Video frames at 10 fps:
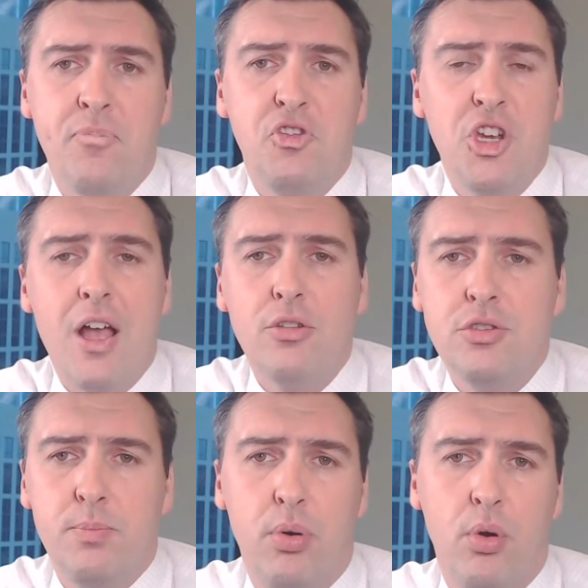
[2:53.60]

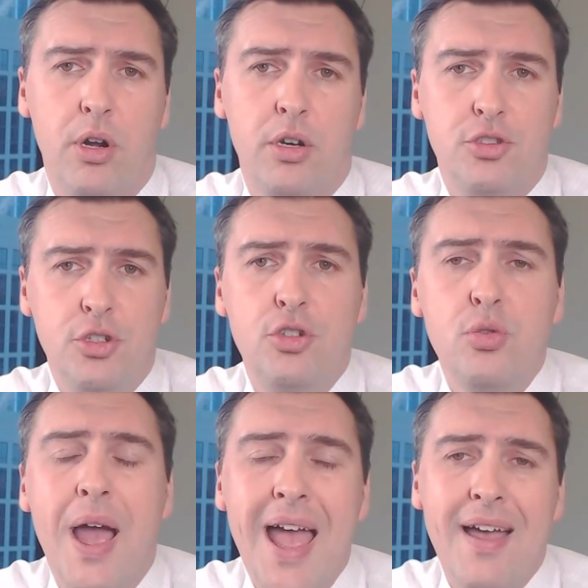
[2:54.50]
Child support. Do
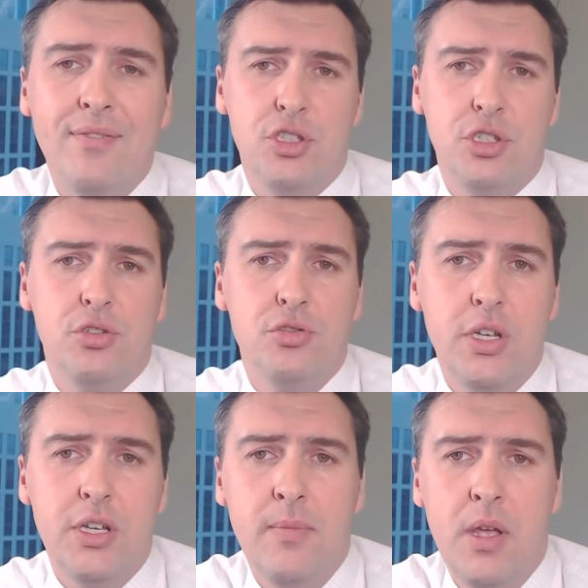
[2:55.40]
you have
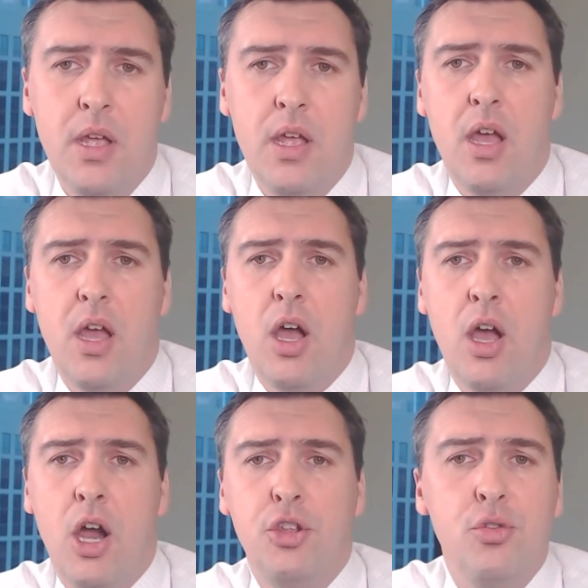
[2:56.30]
children?
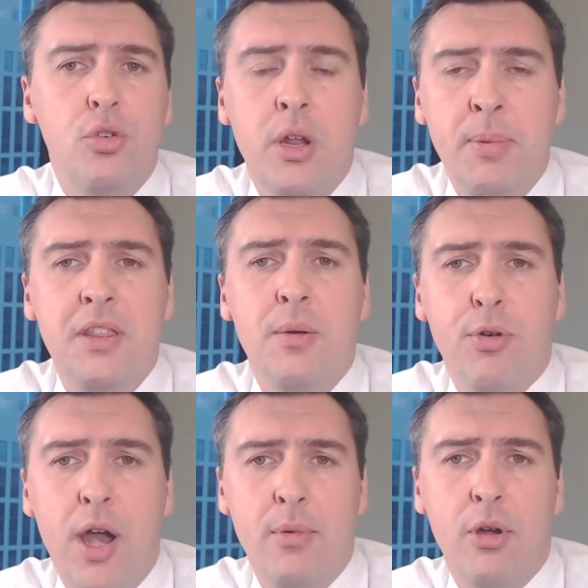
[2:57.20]
Are you going to be the
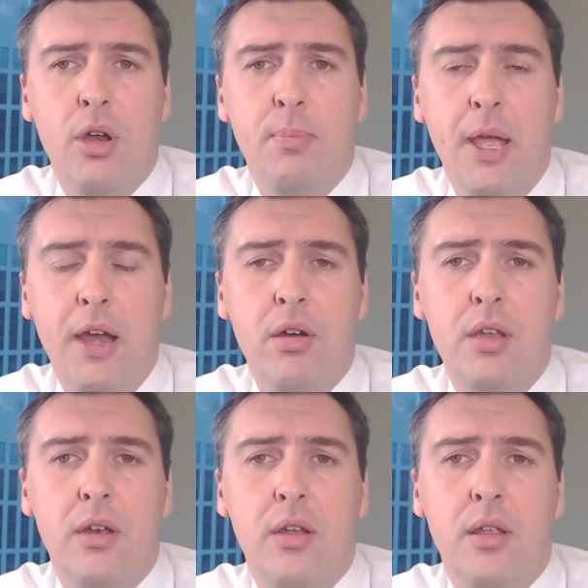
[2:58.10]
primary
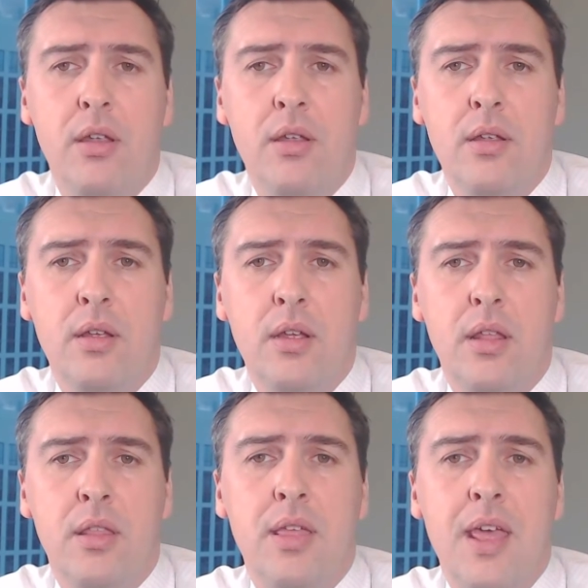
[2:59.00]
parent?
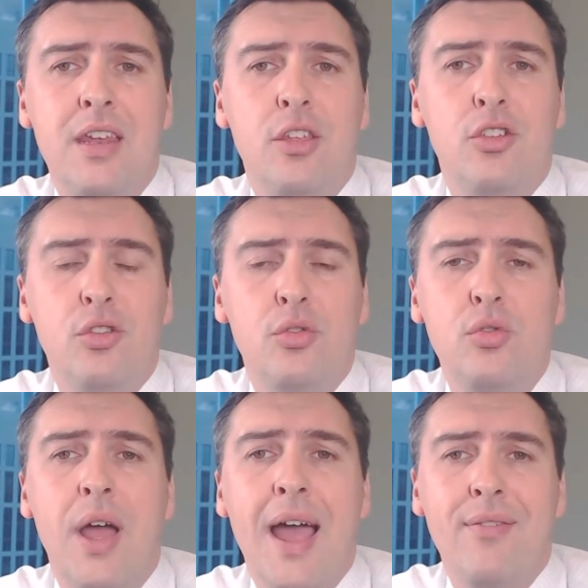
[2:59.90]
Then
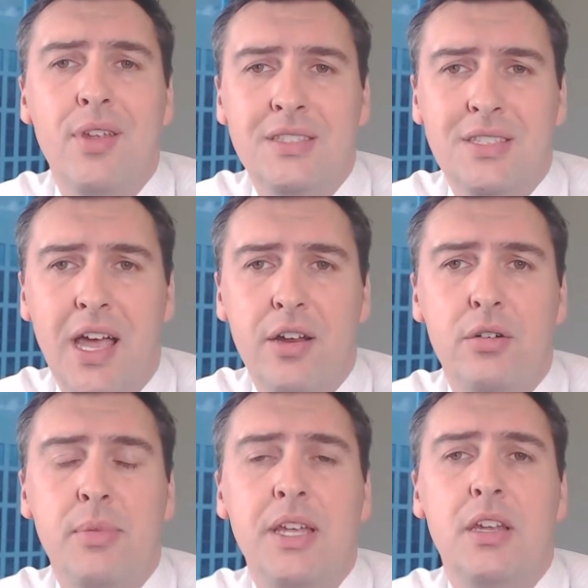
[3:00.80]
you have an
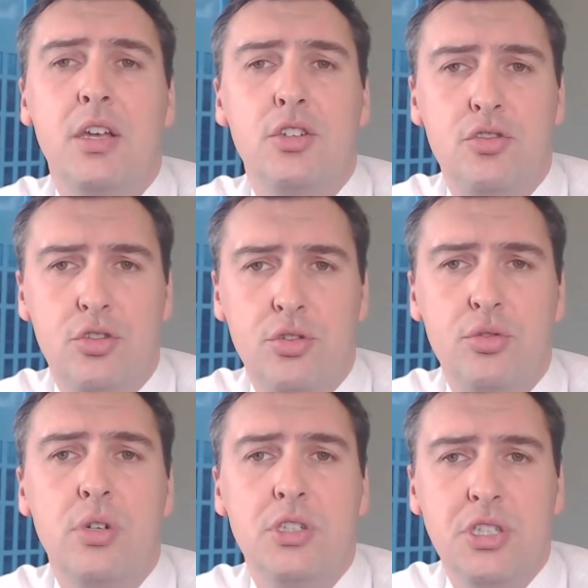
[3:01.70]
entitlement
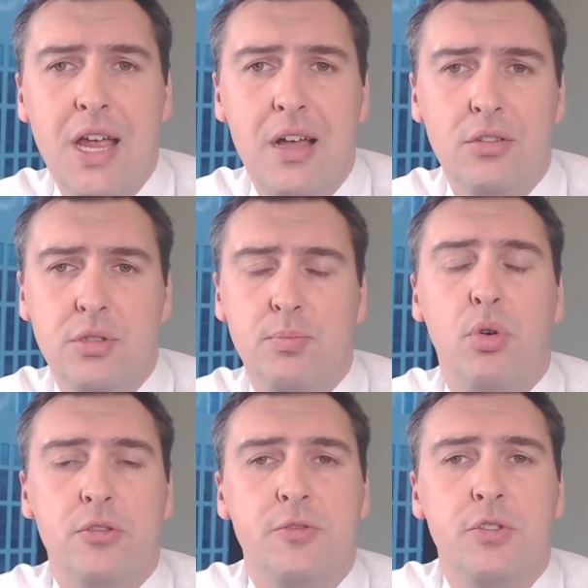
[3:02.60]
to child
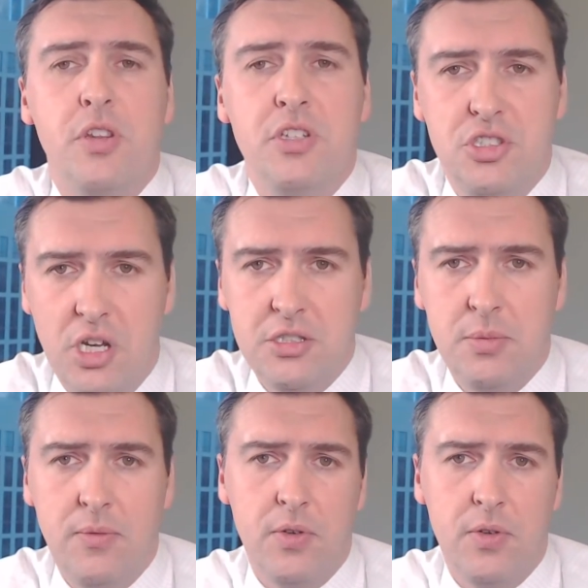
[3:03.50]
support. So the judgment